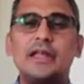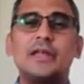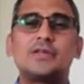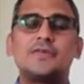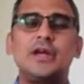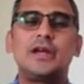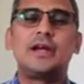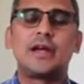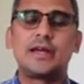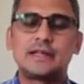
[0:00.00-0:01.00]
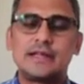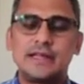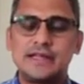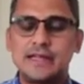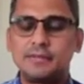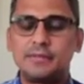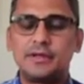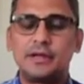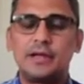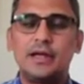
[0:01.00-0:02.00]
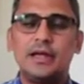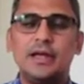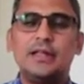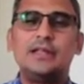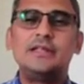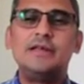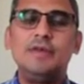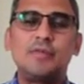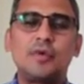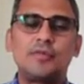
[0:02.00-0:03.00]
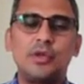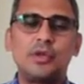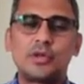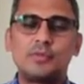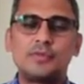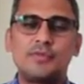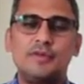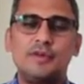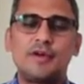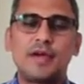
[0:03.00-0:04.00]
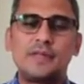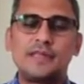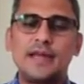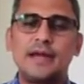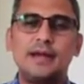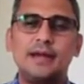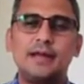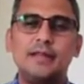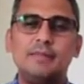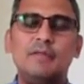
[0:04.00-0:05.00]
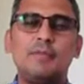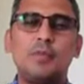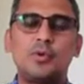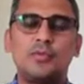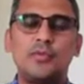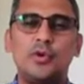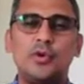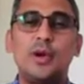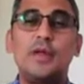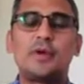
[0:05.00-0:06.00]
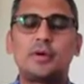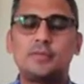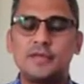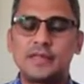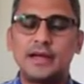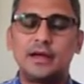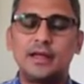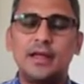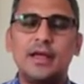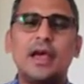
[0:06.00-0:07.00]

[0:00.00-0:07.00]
In the case of JK Tyres as an example, the CV portfolio is almost 55%, the PV portfolio 21%.